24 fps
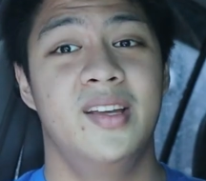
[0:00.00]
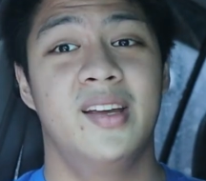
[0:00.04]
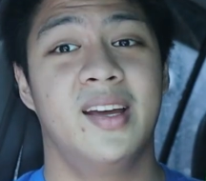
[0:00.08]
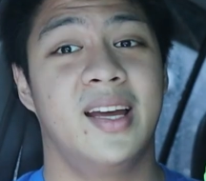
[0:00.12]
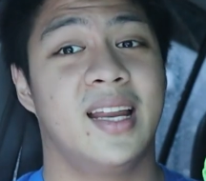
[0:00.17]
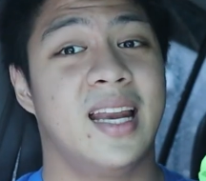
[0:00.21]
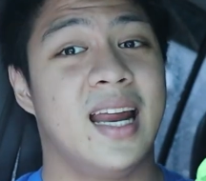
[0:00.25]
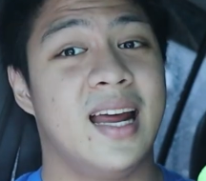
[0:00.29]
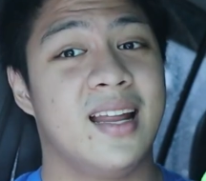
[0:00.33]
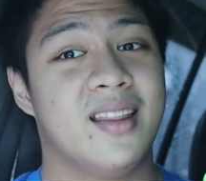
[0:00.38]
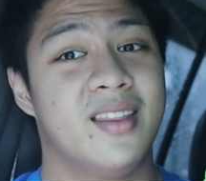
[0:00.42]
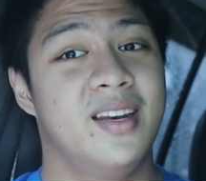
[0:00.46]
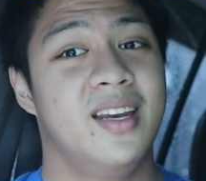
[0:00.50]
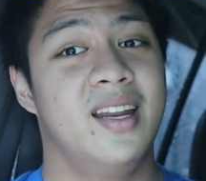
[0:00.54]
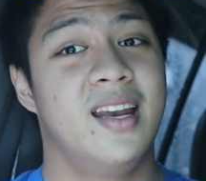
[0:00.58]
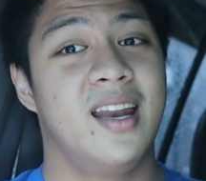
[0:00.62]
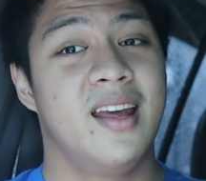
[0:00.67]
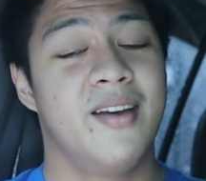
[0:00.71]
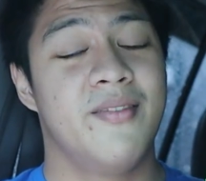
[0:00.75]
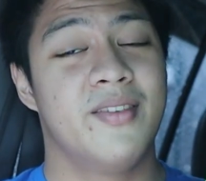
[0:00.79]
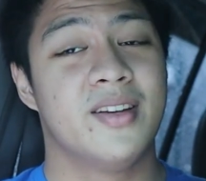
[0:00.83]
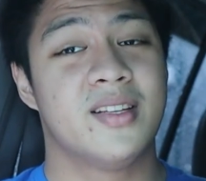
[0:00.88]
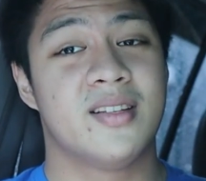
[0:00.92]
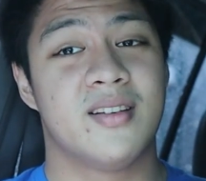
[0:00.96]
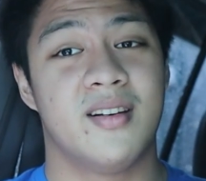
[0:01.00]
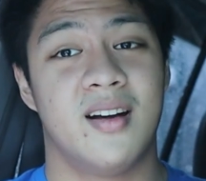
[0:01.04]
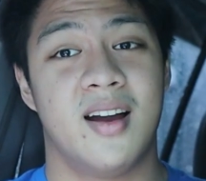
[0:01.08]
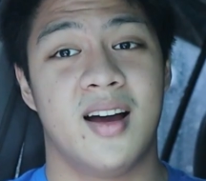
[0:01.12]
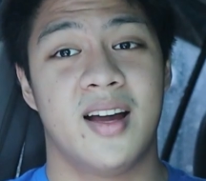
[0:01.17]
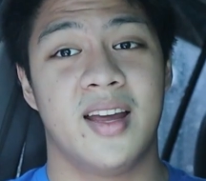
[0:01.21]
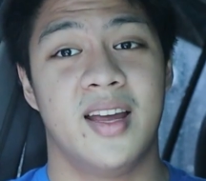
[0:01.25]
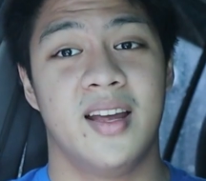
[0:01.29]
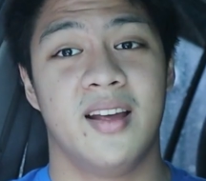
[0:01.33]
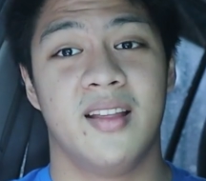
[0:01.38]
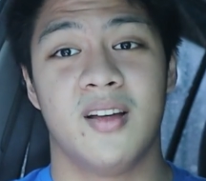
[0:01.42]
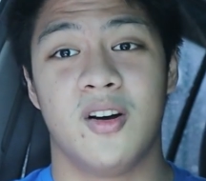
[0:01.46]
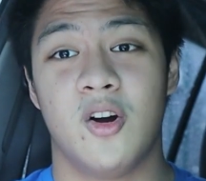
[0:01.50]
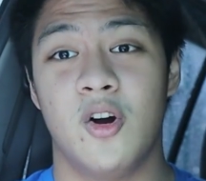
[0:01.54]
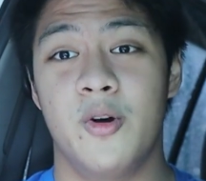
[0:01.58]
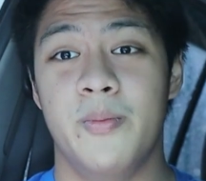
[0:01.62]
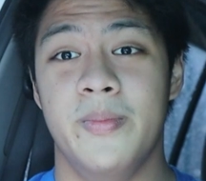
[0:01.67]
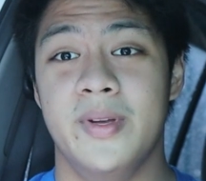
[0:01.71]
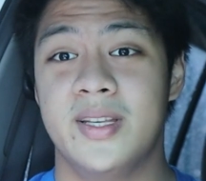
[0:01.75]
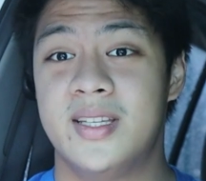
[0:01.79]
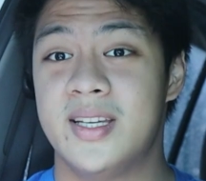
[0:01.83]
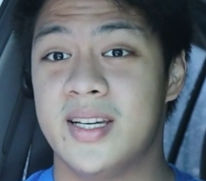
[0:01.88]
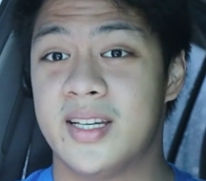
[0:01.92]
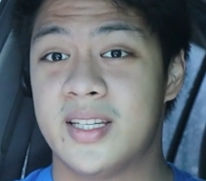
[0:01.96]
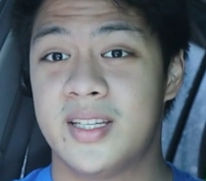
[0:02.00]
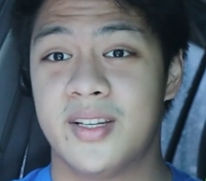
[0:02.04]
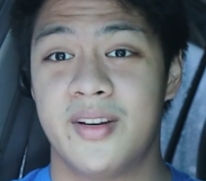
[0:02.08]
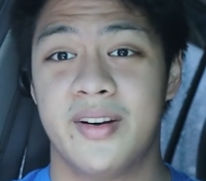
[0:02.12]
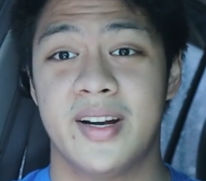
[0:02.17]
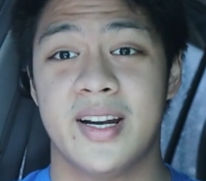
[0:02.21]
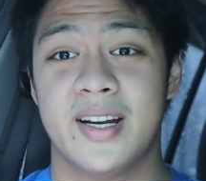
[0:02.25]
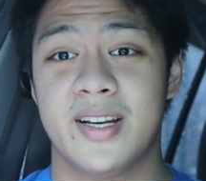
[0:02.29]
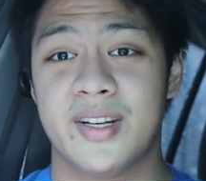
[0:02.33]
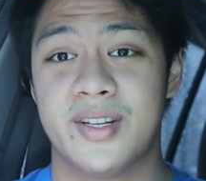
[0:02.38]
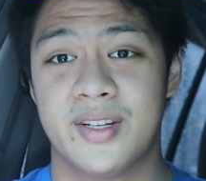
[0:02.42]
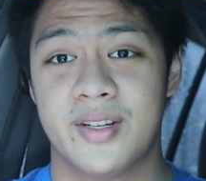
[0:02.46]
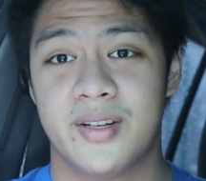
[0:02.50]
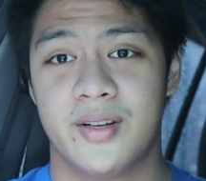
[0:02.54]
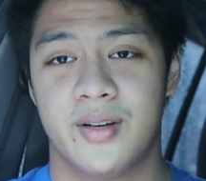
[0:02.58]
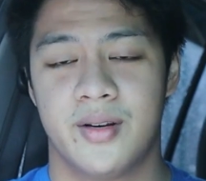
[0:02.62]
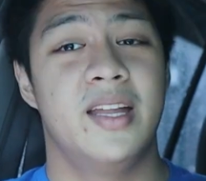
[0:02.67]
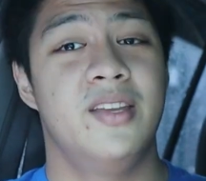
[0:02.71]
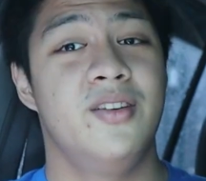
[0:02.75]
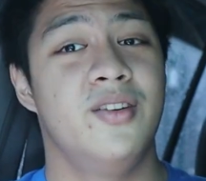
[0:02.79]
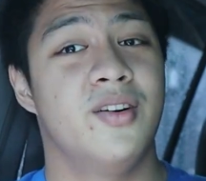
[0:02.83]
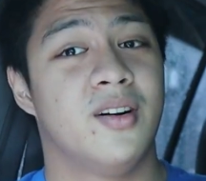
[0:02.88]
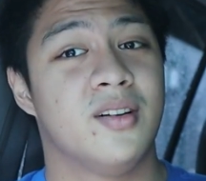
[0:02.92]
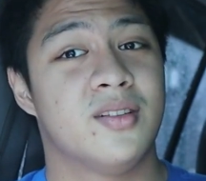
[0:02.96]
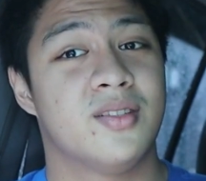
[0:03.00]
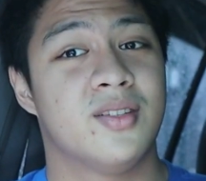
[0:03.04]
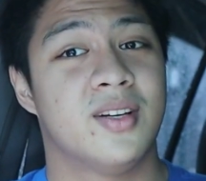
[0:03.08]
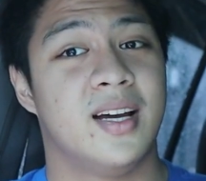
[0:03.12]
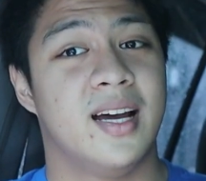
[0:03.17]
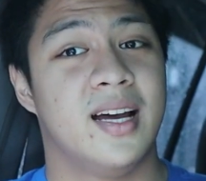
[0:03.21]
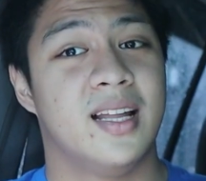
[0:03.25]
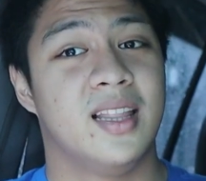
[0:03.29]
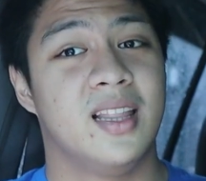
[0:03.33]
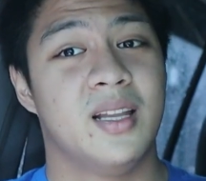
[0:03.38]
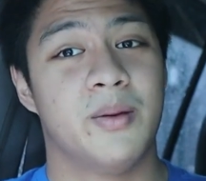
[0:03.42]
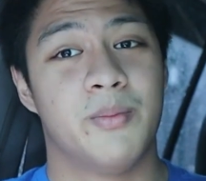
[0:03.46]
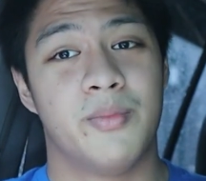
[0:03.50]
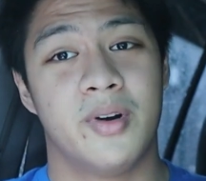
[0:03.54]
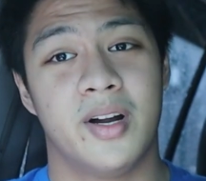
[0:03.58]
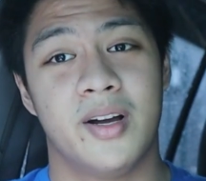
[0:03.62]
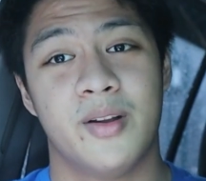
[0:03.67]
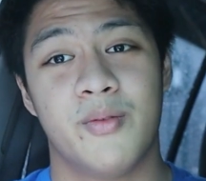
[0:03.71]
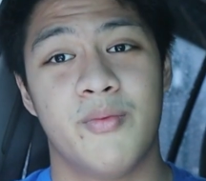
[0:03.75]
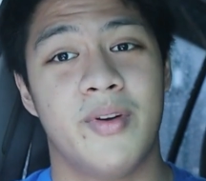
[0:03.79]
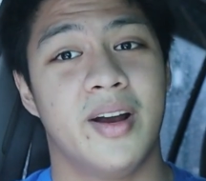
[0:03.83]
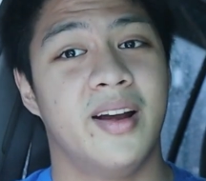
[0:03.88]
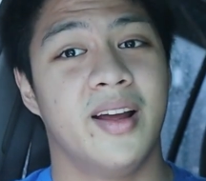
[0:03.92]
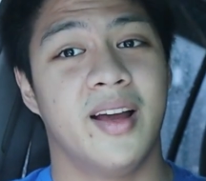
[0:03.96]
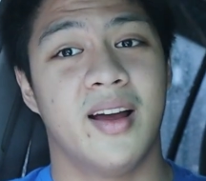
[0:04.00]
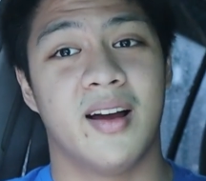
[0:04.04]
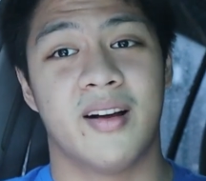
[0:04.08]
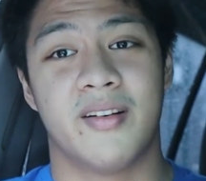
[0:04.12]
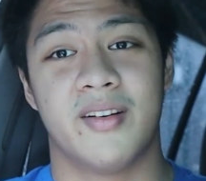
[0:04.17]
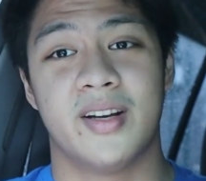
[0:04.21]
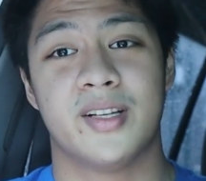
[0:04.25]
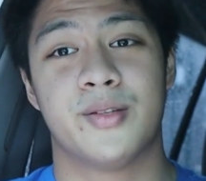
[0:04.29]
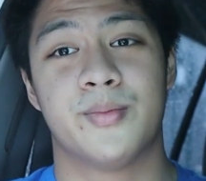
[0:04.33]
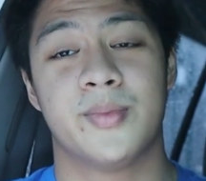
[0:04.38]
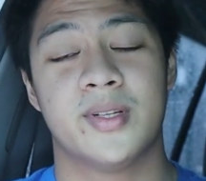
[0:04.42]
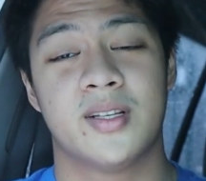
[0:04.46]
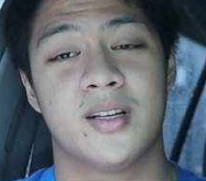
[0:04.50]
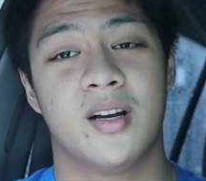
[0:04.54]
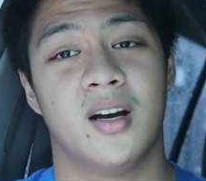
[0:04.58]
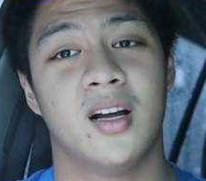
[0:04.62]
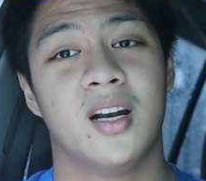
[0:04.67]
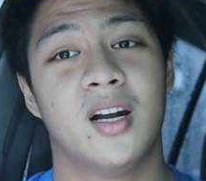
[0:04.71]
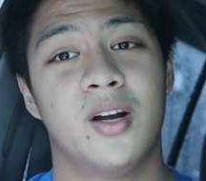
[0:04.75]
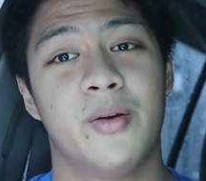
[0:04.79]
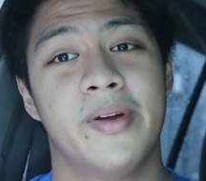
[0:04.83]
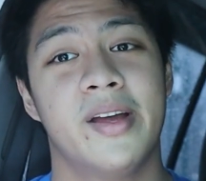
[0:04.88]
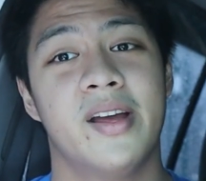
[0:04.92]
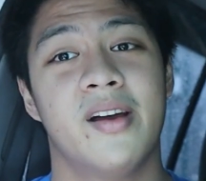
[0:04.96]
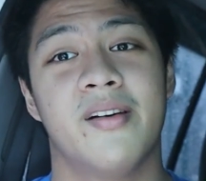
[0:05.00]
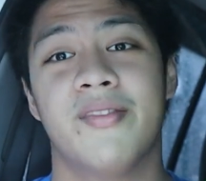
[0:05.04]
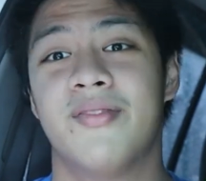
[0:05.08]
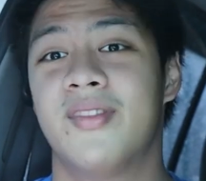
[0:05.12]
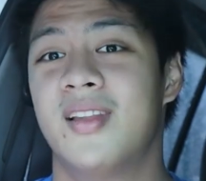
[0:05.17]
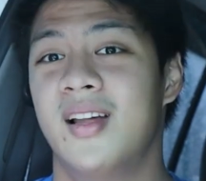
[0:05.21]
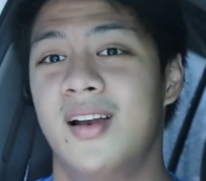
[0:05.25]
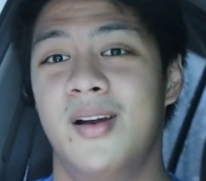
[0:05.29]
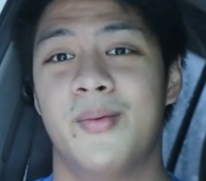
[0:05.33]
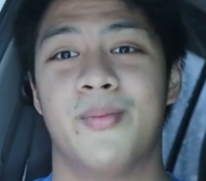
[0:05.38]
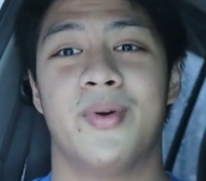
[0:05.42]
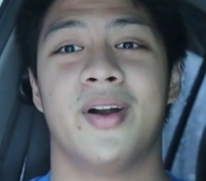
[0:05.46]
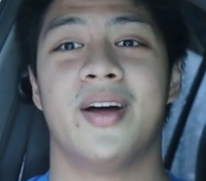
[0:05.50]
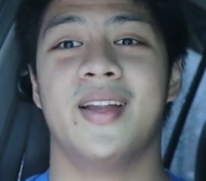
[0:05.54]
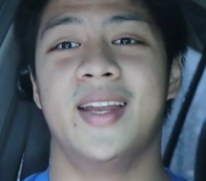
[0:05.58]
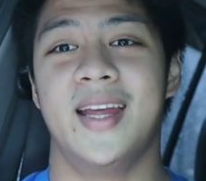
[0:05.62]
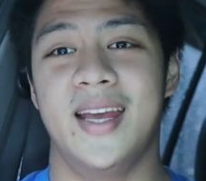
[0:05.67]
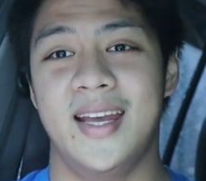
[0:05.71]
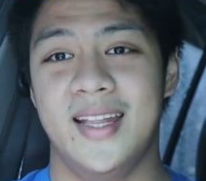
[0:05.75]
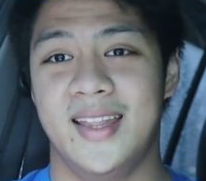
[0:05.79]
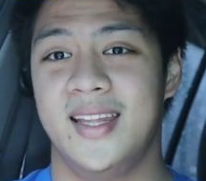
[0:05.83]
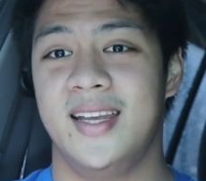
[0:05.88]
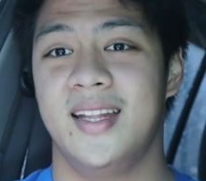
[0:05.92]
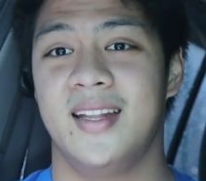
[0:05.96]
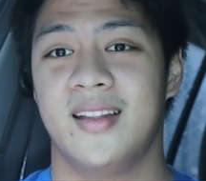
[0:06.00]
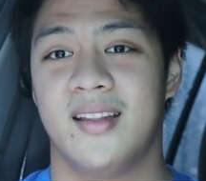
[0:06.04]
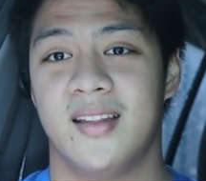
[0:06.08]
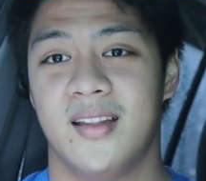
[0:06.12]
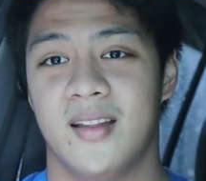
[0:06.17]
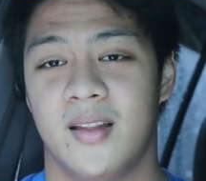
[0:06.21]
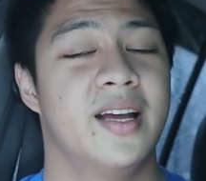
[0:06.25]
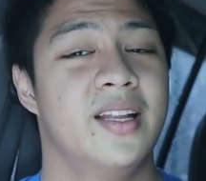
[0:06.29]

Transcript: you had Anthony Davis rocking the Kobe 6 Grinch, and you also had LeBron wearing a Christmas colorway of the LeBron 18.